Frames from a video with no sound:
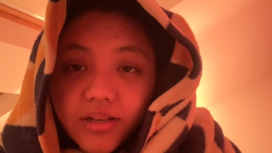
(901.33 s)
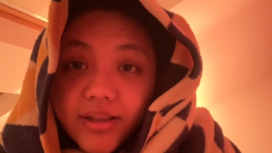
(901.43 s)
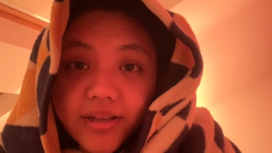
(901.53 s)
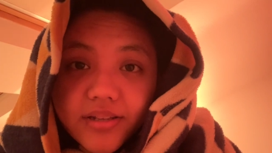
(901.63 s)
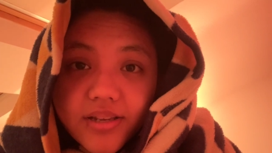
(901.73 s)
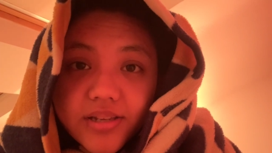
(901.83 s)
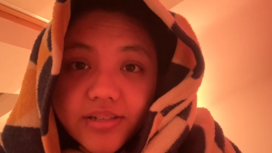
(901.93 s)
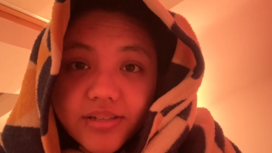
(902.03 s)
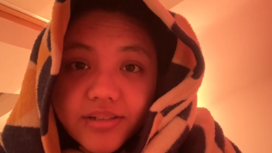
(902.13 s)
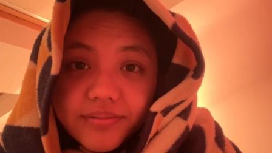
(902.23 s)

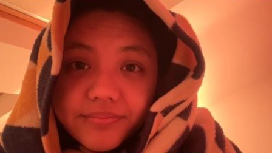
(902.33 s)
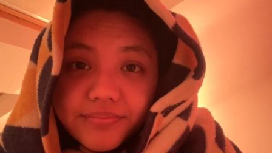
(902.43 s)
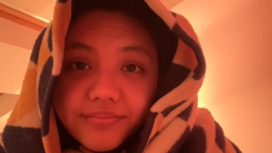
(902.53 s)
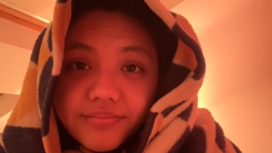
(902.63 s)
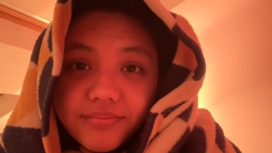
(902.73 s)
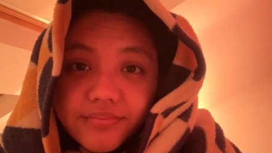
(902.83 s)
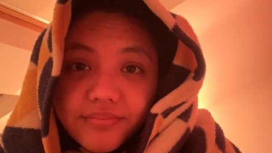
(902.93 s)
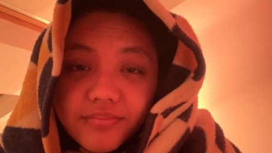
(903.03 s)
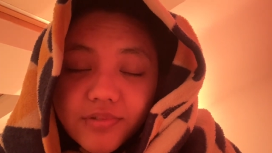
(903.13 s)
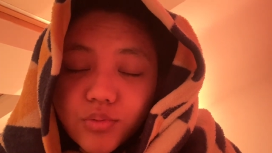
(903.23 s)
ladies
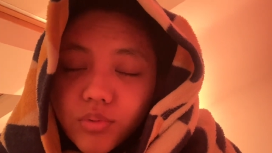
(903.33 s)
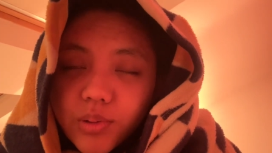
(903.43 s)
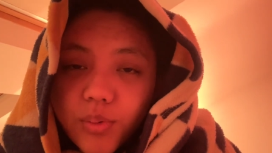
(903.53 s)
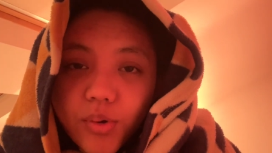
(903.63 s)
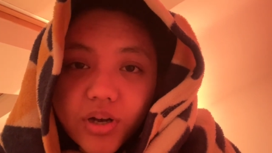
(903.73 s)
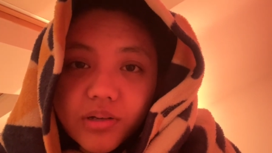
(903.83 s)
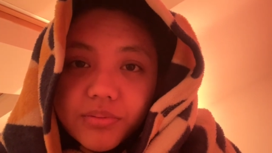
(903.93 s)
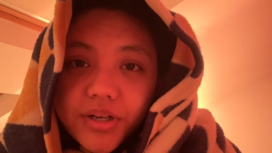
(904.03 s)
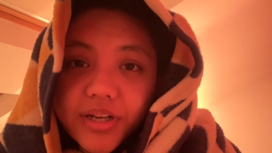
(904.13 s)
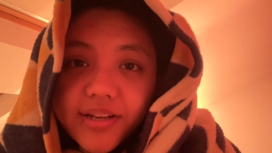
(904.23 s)
we woke up
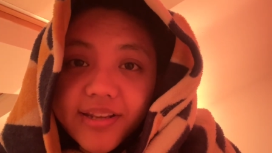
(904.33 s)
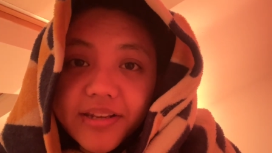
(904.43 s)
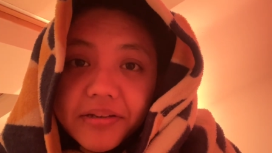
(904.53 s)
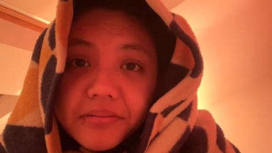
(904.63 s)
early